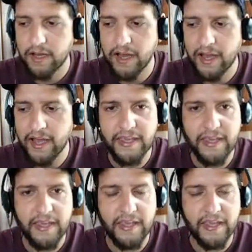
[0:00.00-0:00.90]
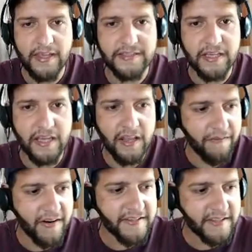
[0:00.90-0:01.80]
IaaS,
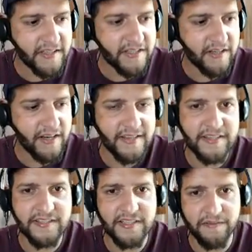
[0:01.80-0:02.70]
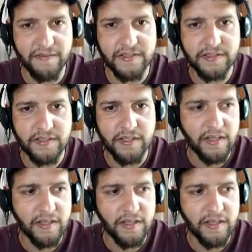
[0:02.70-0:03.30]
infrastructure as a service.